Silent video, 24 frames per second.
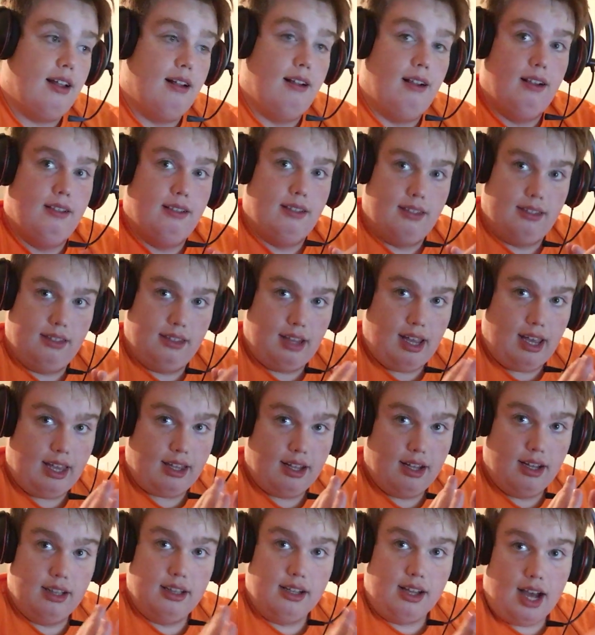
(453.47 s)
A
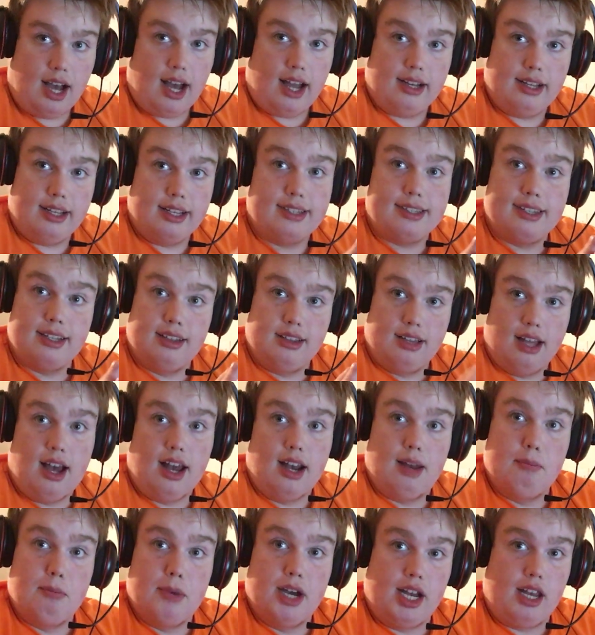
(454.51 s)
lot. It's a
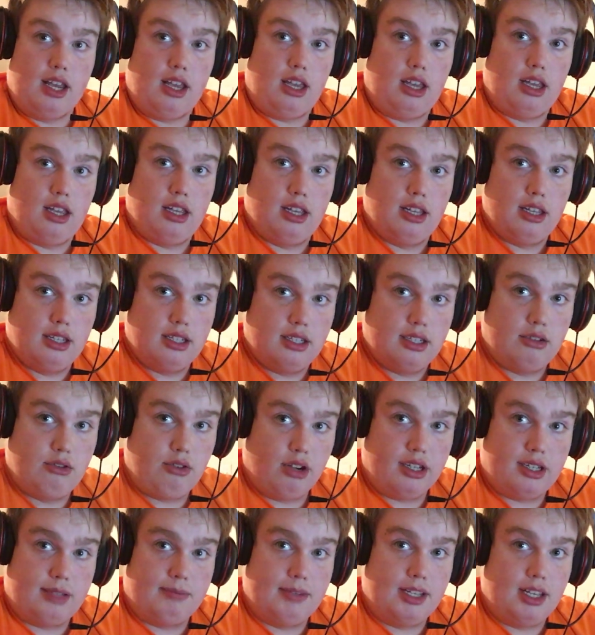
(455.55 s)
lot of money.
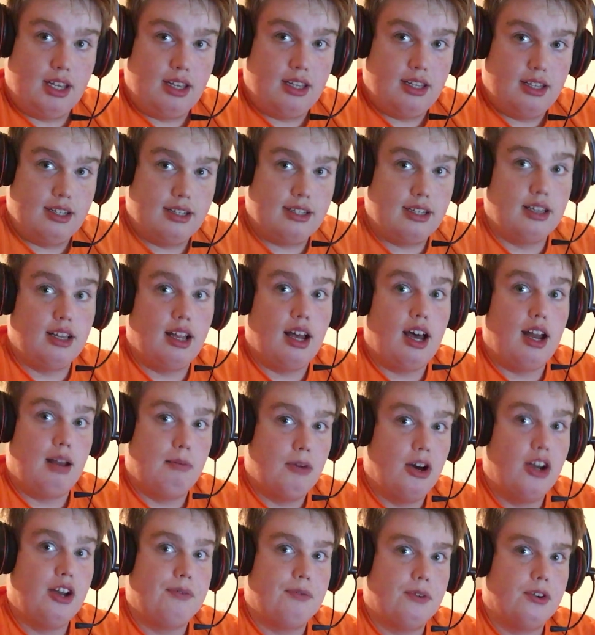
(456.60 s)
Trust me. It's a lot of
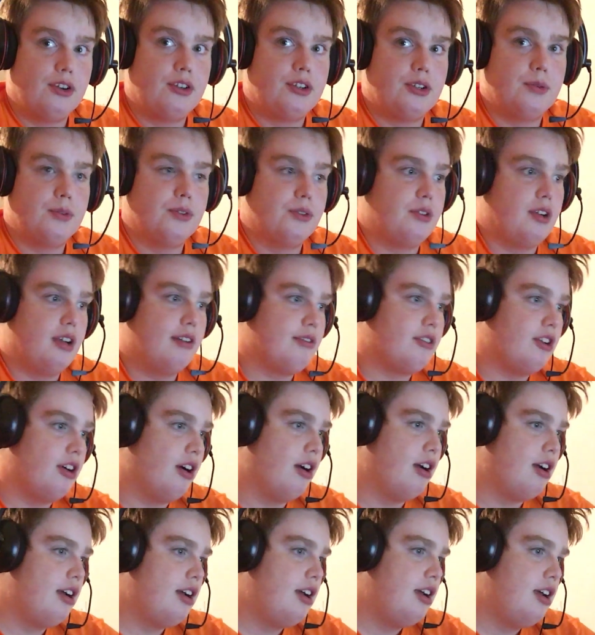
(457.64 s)
money for a two-wheel drive car.